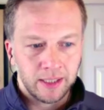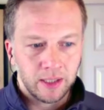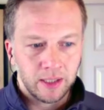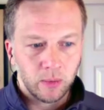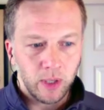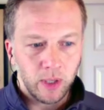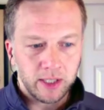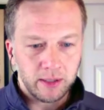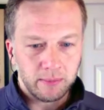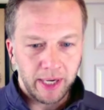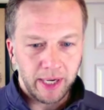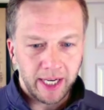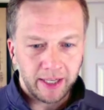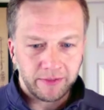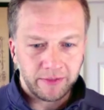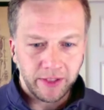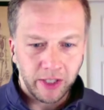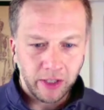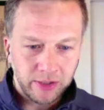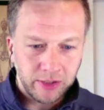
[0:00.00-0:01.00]
Welcome back,
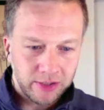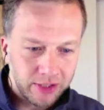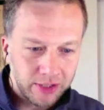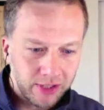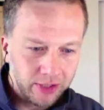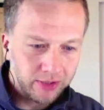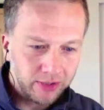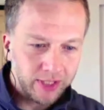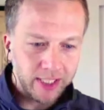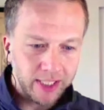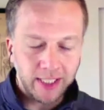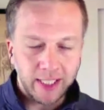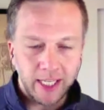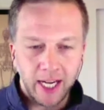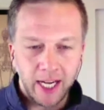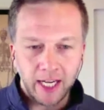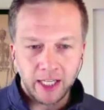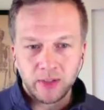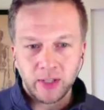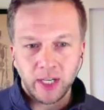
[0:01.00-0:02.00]
folks, to the
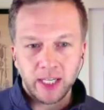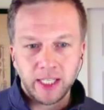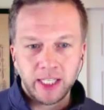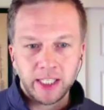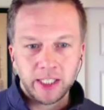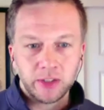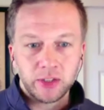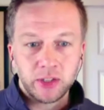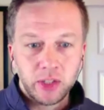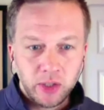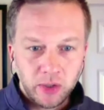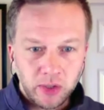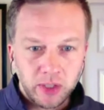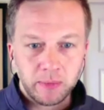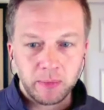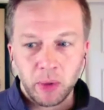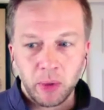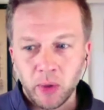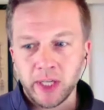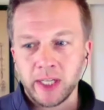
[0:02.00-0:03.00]
iDryNeedle to the
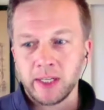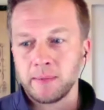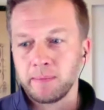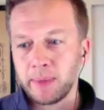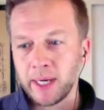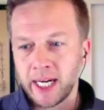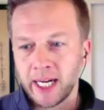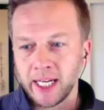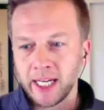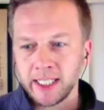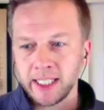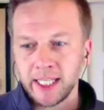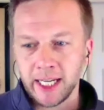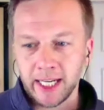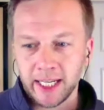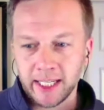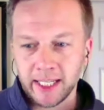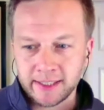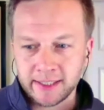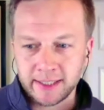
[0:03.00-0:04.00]
Point
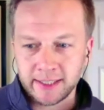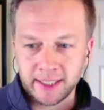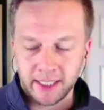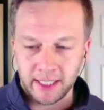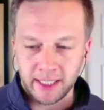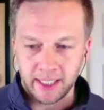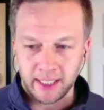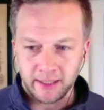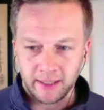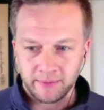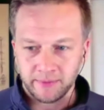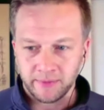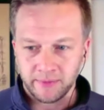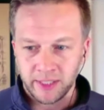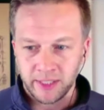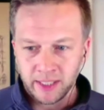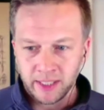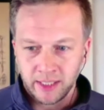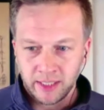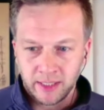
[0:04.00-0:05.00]
podcast.
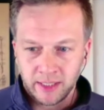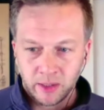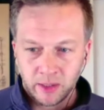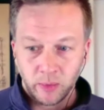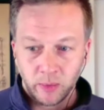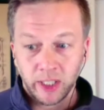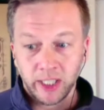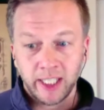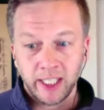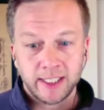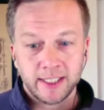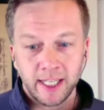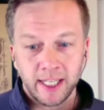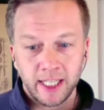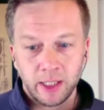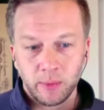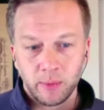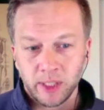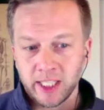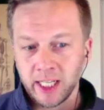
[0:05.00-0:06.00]
Really
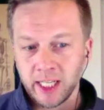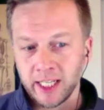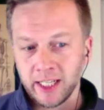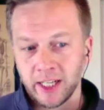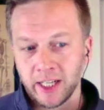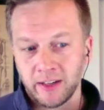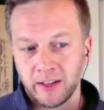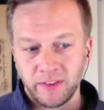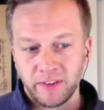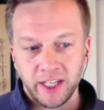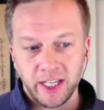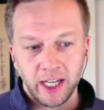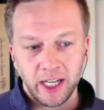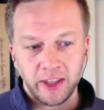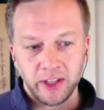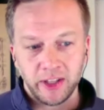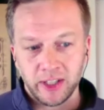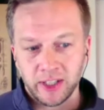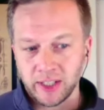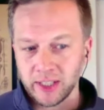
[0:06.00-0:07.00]
excited. We're kicking off
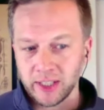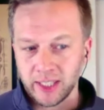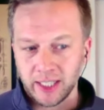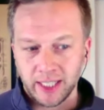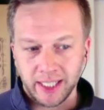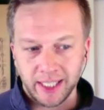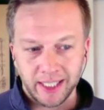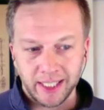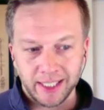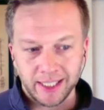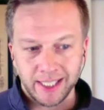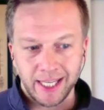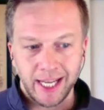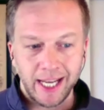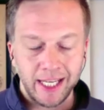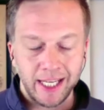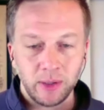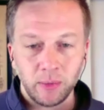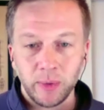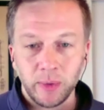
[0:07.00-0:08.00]
another
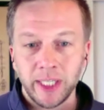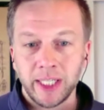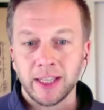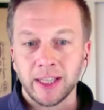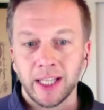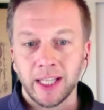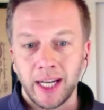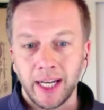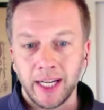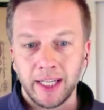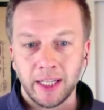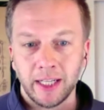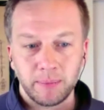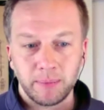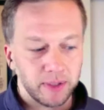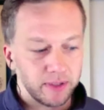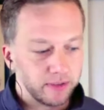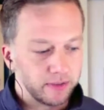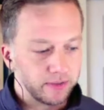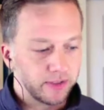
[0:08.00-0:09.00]
8-week lineup
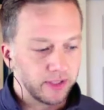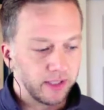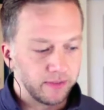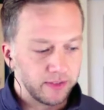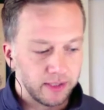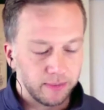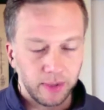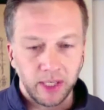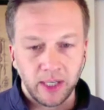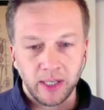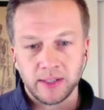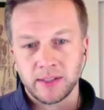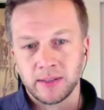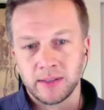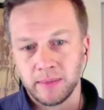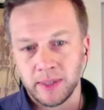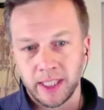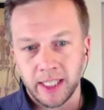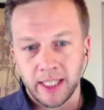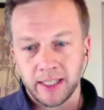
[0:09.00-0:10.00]
of some
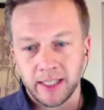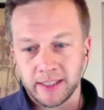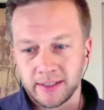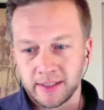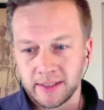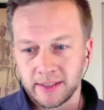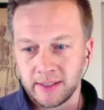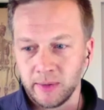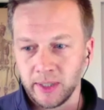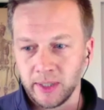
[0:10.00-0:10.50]
awesome guests.